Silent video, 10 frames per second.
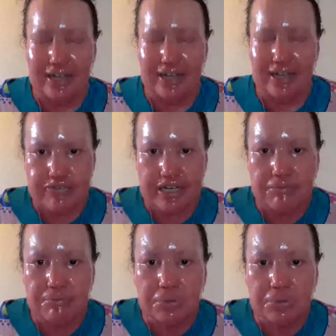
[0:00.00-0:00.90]
I can
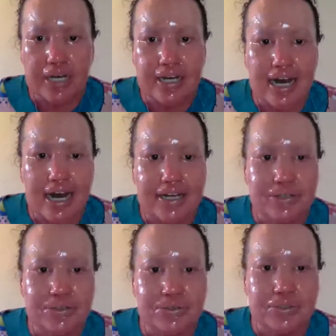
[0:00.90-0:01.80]
put an
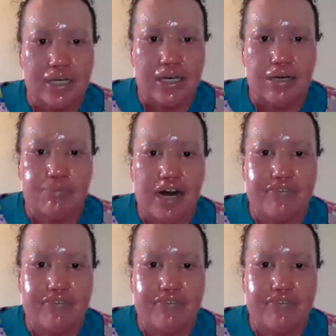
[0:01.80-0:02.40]
article by Van